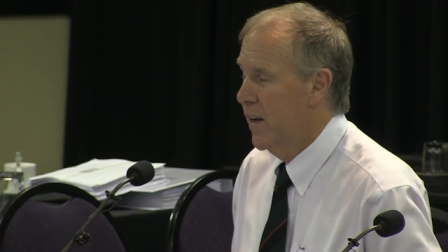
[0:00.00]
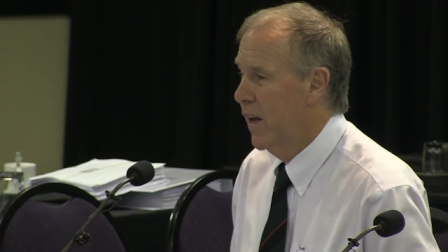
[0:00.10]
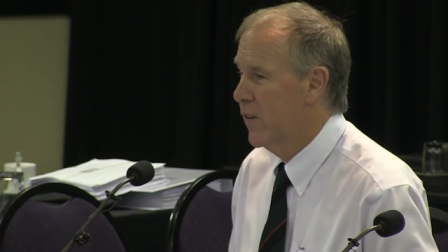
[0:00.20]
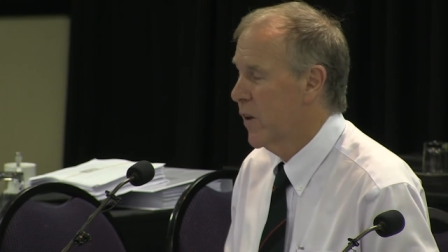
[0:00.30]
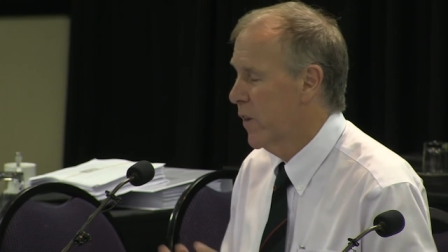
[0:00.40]

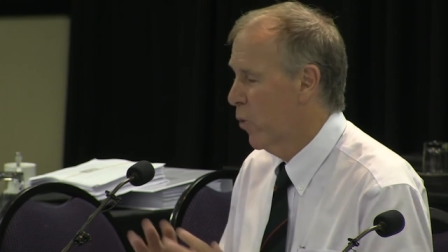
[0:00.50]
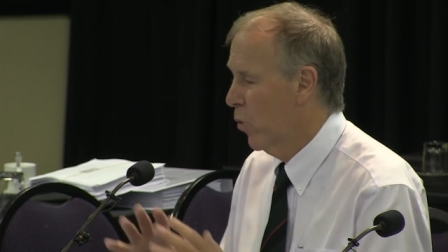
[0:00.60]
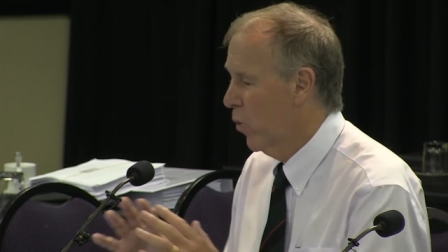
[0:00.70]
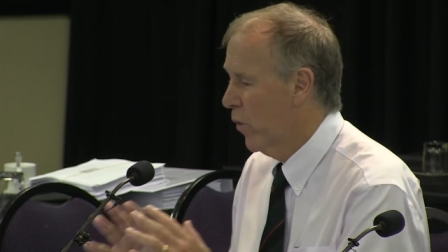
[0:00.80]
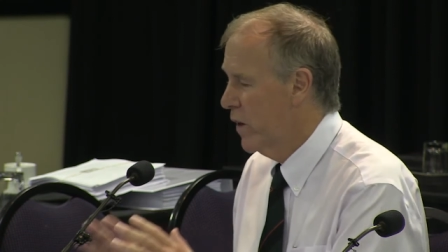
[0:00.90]
And so that
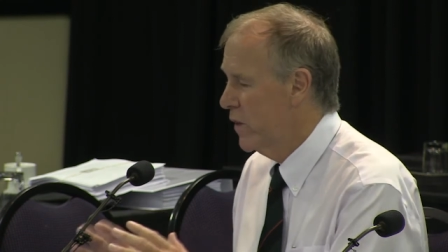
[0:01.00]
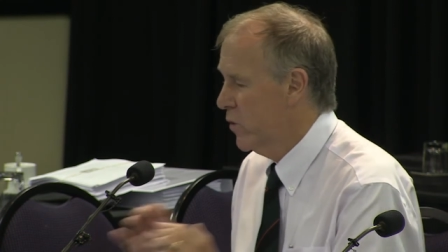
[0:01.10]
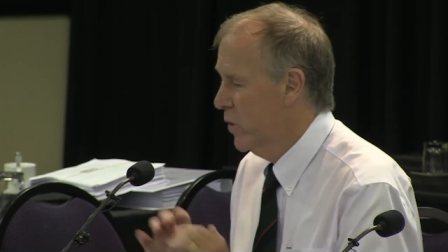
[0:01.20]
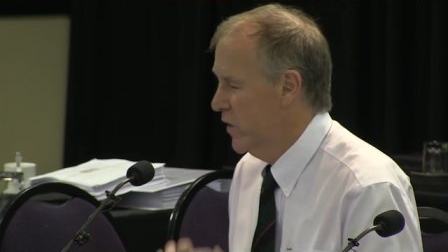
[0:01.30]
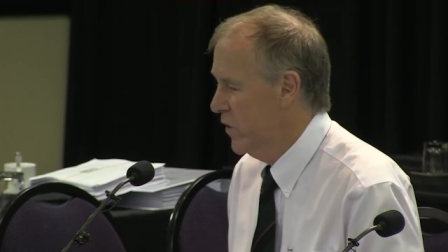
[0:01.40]
all those
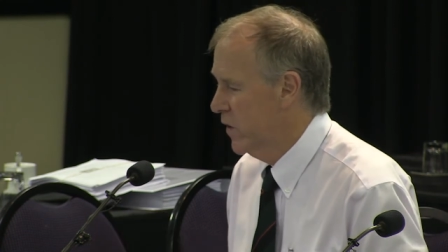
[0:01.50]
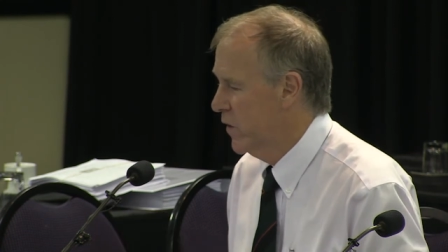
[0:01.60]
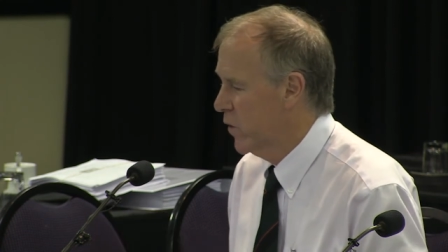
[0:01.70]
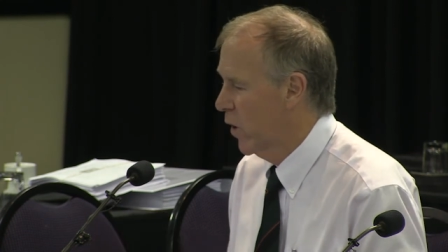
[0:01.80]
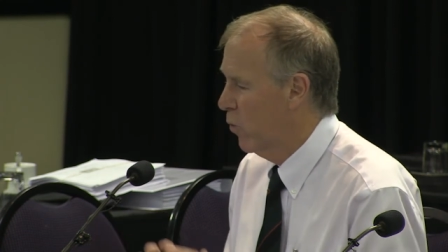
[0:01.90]

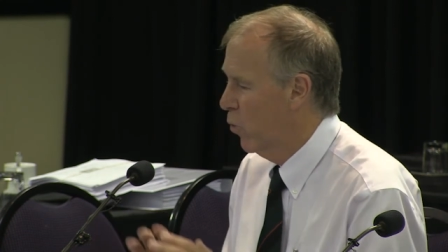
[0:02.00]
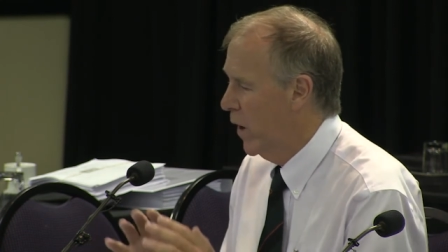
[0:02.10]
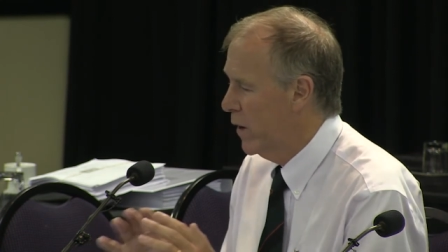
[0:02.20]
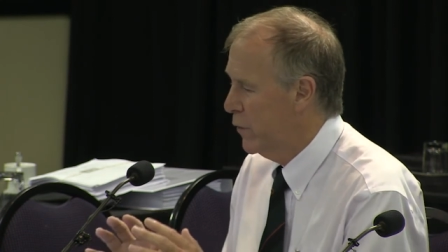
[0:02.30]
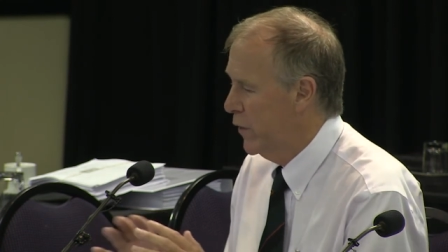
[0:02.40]
questions of
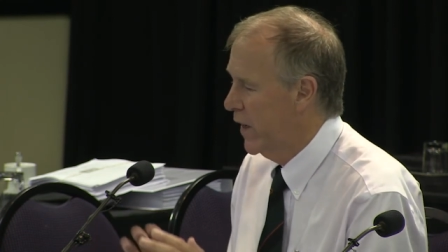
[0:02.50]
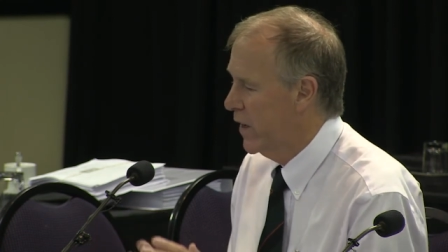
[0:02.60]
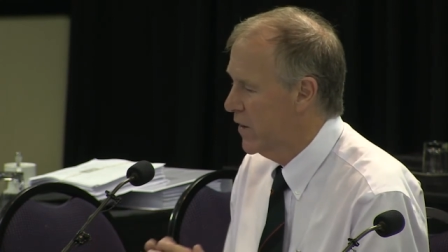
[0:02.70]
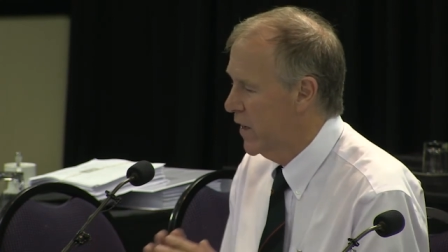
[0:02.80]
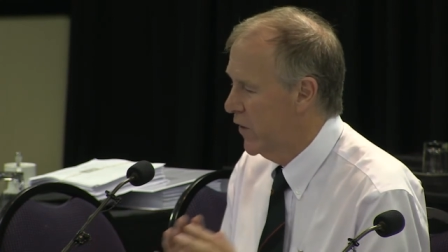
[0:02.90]
what
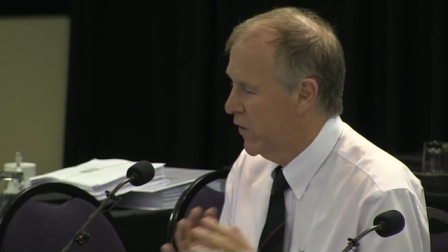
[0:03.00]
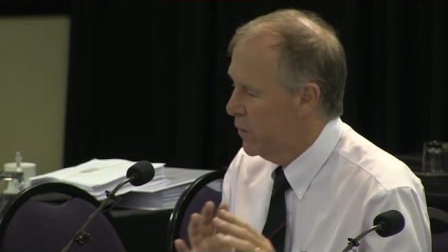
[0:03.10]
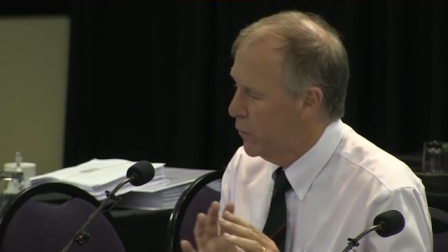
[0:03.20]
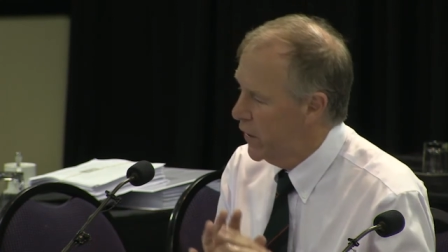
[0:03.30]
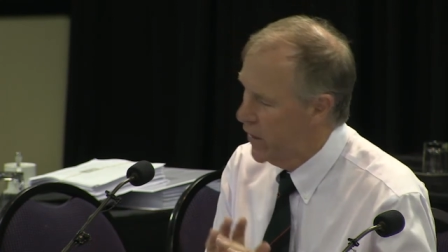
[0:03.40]
effect does
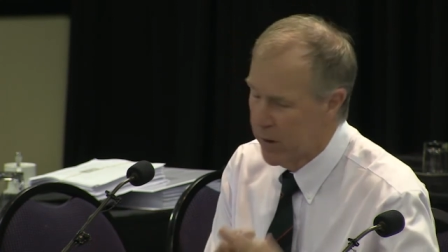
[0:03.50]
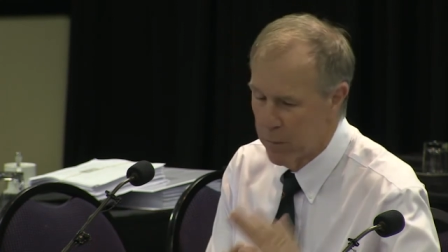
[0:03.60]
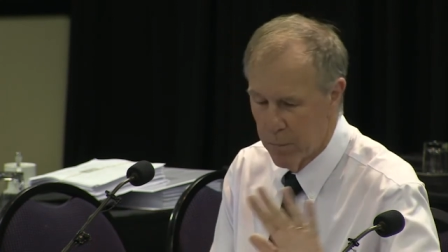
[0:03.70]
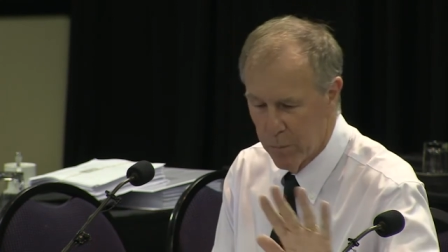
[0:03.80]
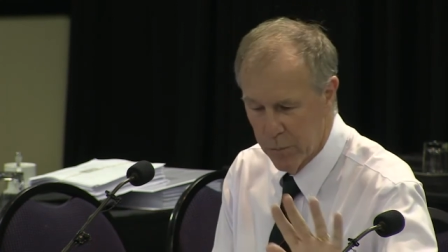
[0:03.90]

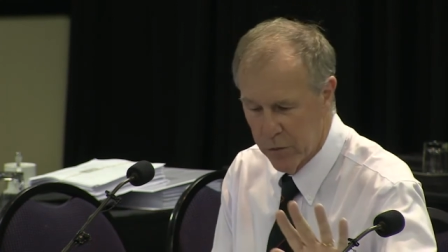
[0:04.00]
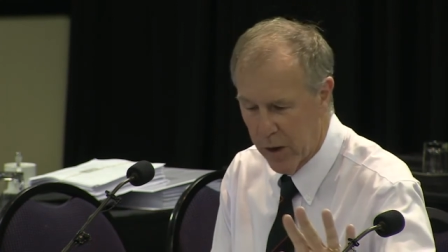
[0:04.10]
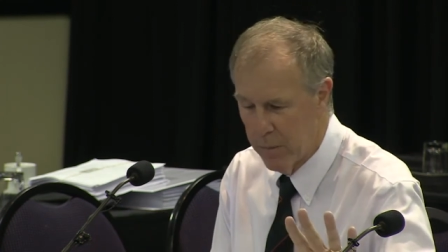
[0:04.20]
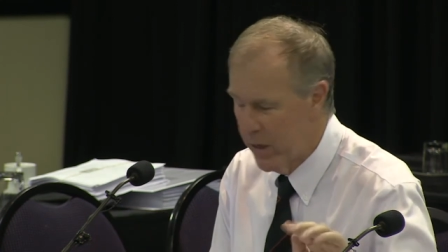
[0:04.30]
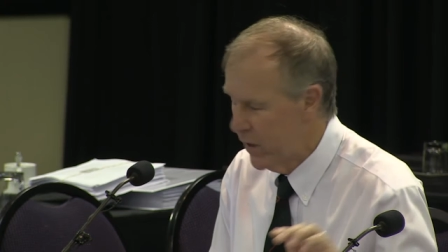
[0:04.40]
feeding
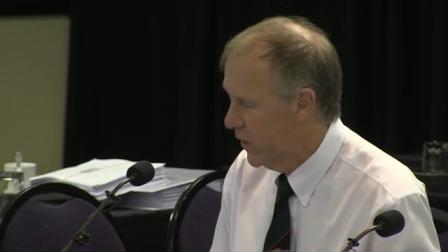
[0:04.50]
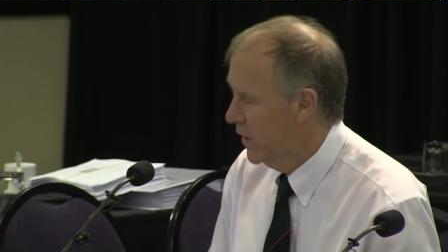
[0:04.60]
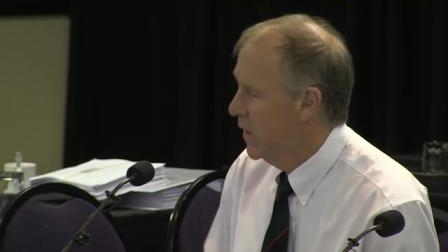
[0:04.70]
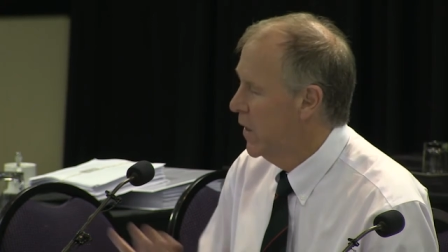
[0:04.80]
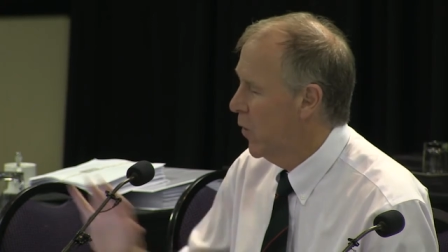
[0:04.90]
say, meat
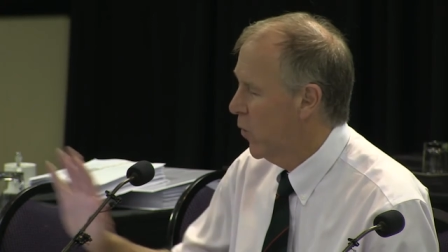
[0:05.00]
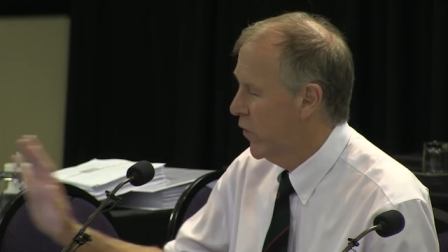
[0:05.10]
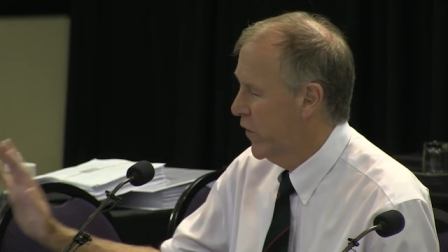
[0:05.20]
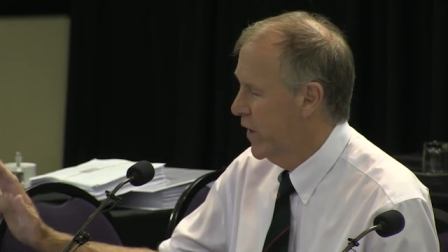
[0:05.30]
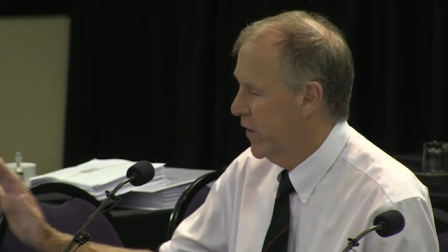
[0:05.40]
or
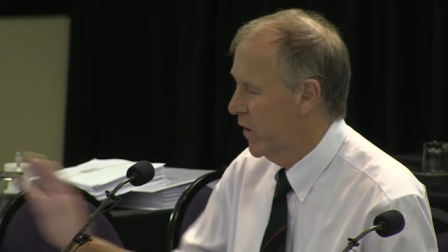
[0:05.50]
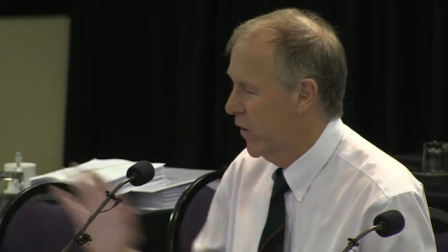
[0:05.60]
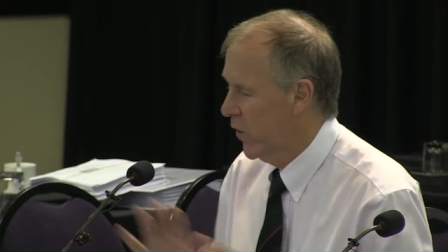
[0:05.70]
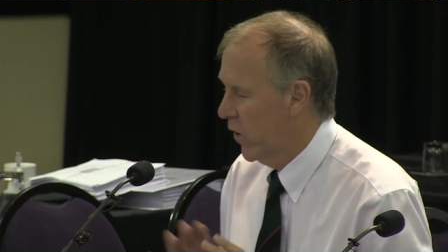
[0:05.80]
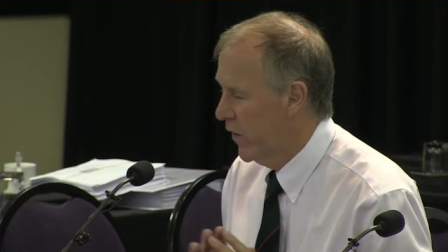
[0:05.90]

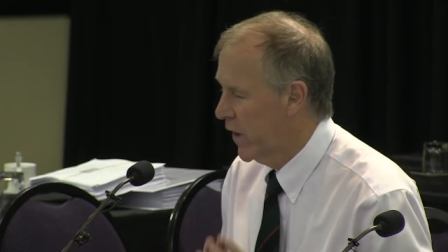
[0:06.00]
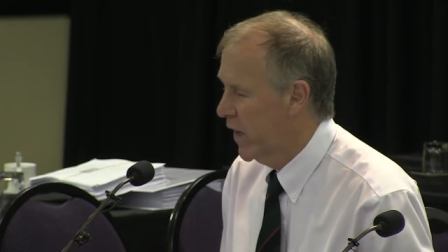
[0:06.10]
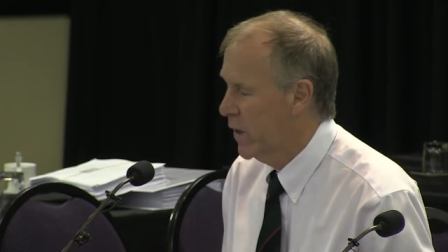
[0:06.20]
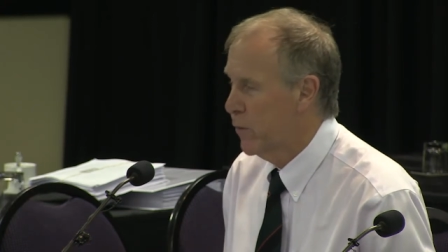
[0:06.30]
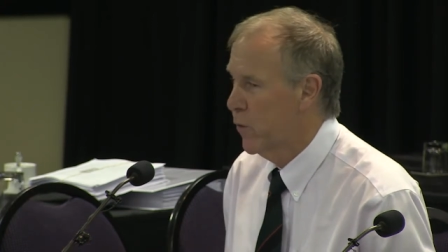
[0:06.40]
cereals on the
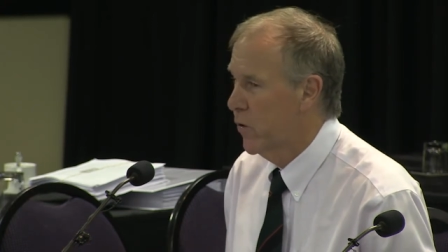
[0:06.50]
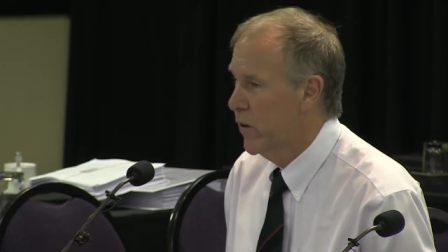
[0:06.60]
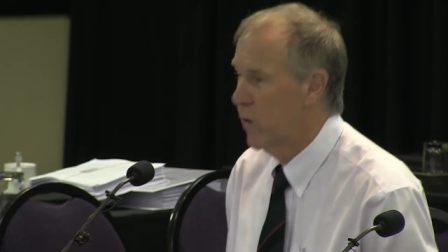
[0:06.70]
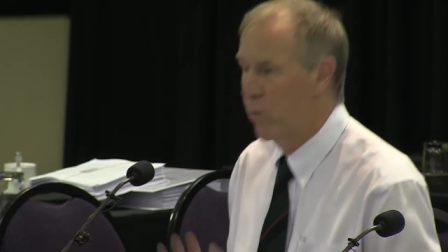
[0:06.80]
gut flora?